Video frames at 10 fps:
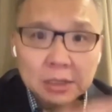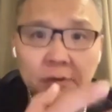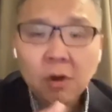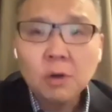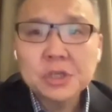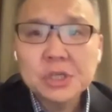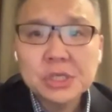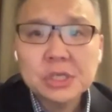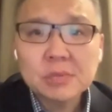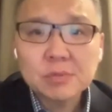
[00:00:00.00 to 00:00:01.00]
all
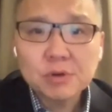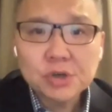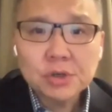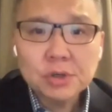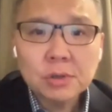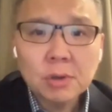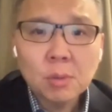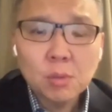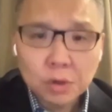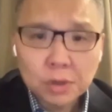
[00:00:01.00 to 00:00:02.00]
these exploration
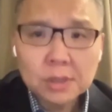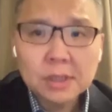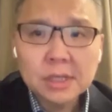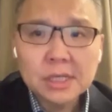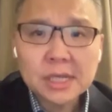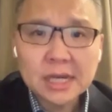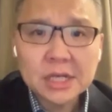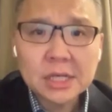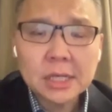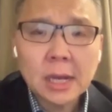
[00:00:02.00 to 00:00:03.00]
work is
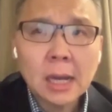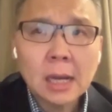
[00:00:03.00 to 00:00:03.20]
actually